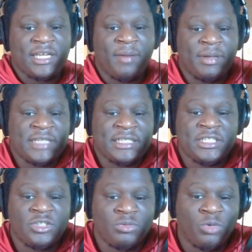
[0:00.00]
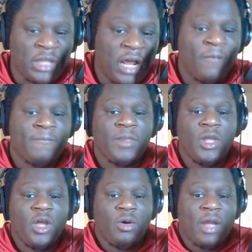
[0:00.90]
I mean, JT Tuimoloau
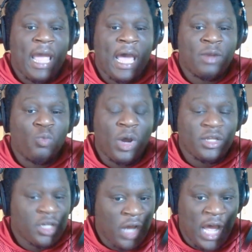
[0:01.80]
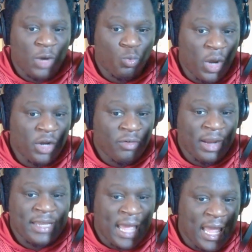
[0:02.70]
had one
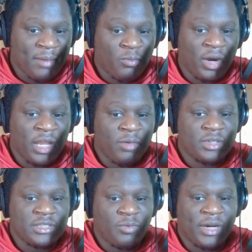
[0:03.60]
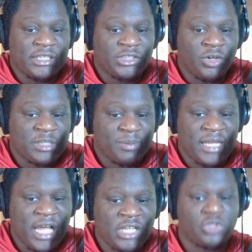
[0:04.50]
great game where he showed his
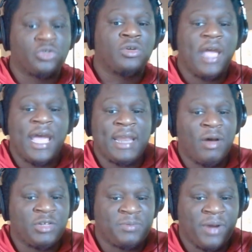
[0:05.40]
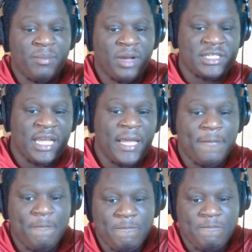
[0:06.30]
potential, and that was pretty much it.
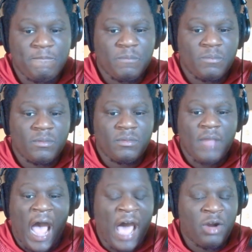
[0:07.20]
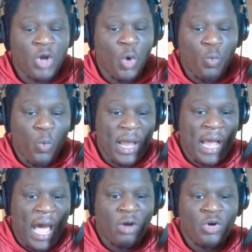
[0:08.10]
I don't know
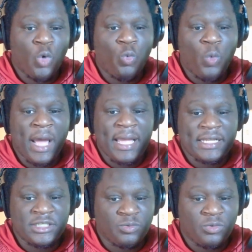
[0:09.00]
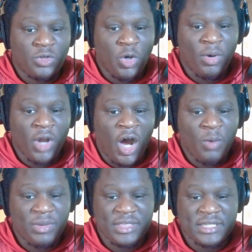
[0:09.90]
what is going on
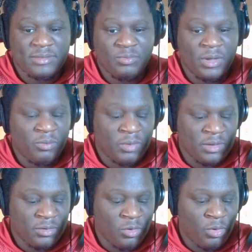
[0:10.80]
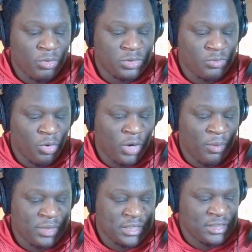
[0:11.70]
with this. What's going on
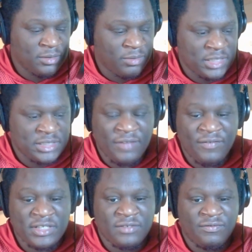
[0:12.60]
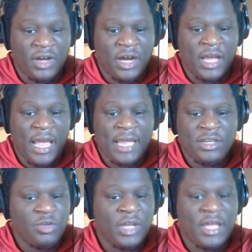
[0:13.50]
with this defensive end
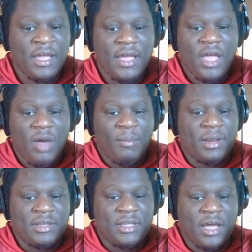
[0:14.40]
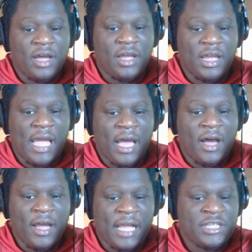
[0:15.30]
unit, but
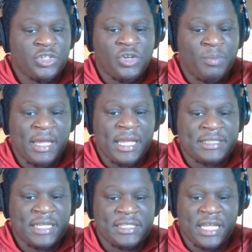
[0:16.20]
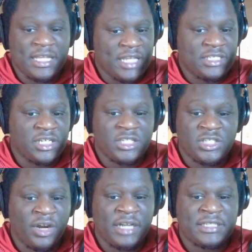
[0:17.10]
it's a
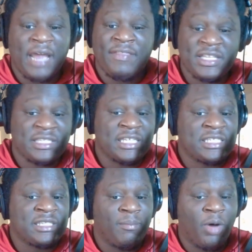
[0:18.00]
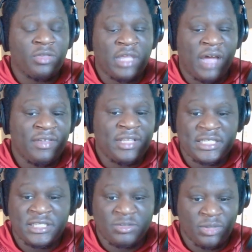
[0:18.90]
concerning sign. This is the most. I think this
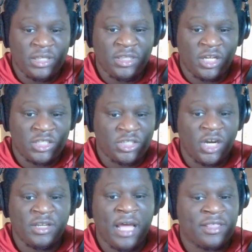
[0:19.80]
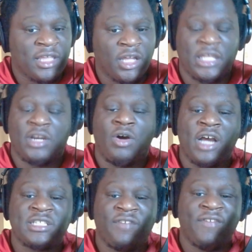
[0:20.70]
is really the concern that I think a lot of Ohio
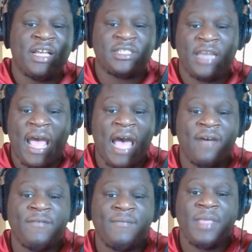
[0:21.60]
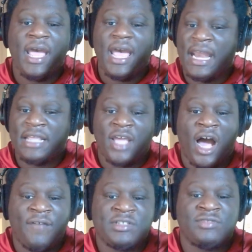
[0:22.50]
State fans should have. It ain't the
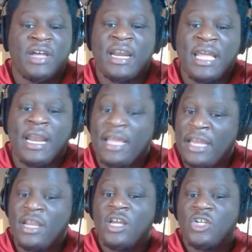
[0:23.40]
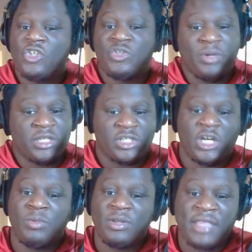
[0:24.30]
offensive line again. You should be
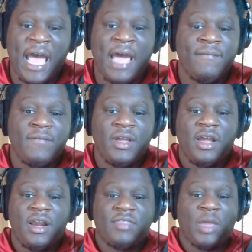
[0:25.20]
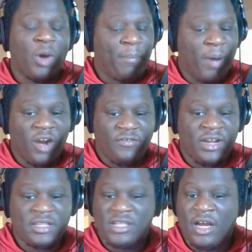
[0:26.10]
concerned with that. They weren't
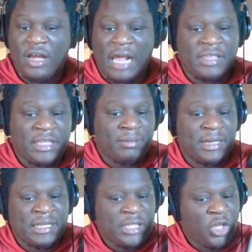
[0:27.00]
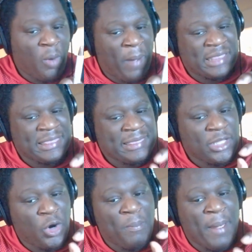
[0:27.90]
perfect. I thought they played a
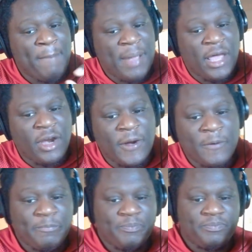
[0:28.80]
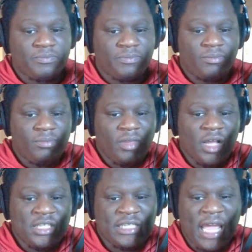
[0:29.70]
little bit better
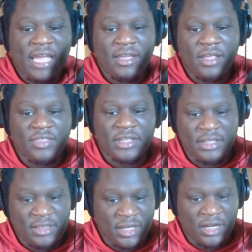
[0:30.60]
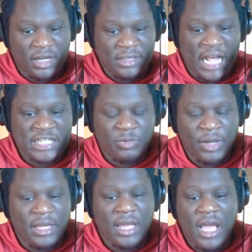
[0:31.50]
today than last
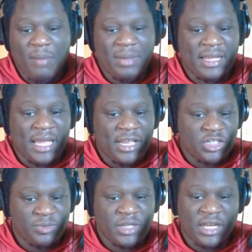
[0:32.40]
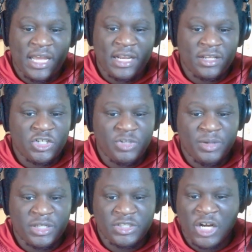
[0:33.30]
week. But again, you should be
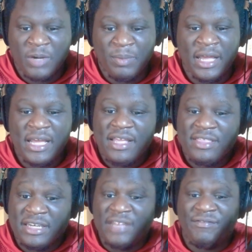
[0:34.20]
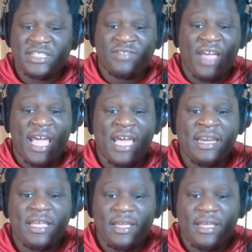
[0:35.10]
concerned. But the defensive end,